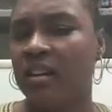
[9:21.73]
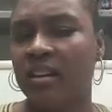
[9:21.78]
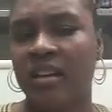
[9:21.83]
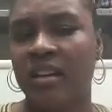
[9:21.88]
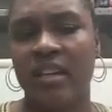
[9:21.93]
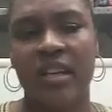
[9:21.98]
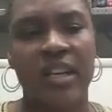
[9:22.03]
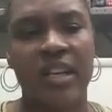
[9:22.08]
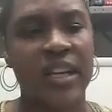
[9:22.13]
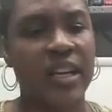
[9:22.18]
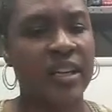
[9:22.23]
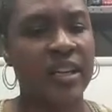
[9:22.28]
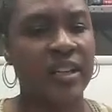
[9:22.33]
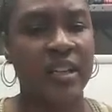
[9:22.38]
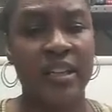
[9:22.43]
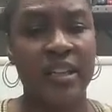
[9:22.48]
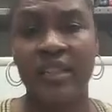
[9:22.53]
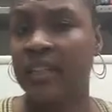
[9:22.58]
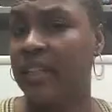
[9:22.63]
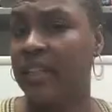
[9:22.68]
It can't
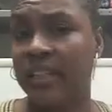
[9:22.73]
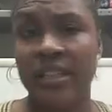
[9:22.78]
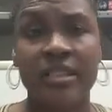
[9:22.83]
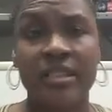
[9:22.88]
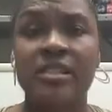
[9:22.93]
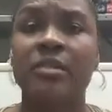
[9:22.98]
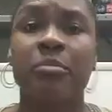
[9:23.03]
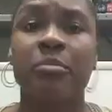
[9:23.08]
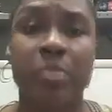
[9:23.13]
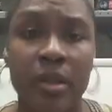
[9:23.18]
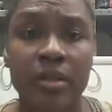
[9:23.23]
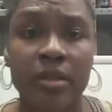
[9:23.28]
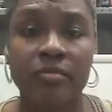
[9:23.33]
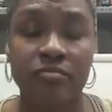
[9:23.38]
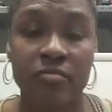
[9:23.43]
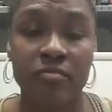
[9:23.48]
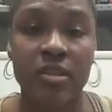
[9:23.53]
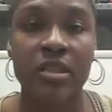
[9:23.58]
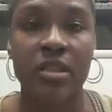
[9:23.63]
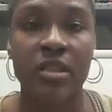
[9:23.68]
get any simpler.
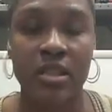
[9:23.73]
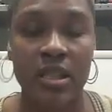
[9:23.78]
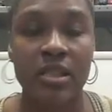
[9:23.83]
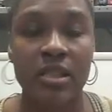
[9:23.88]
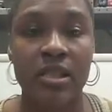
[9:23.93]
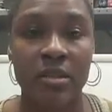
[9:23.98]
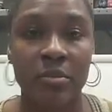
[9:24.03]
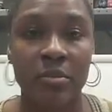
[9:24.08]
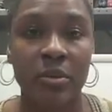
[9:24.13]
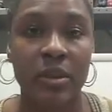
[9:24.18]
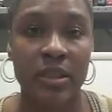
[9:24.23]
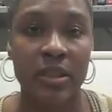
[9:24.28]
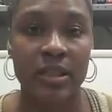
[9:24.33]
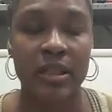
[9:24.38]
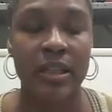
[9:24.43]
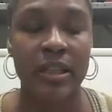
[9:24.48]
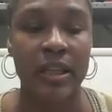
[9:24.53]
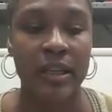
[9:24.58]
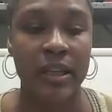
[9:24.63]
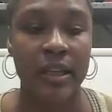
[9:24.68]
This is as simple as
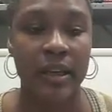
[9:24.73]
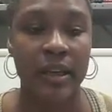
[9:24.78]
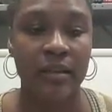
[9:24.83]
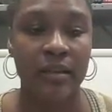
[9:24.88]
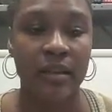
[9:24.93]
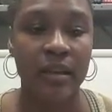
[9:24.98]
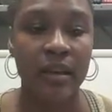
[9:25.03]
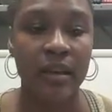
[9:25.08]
it can get.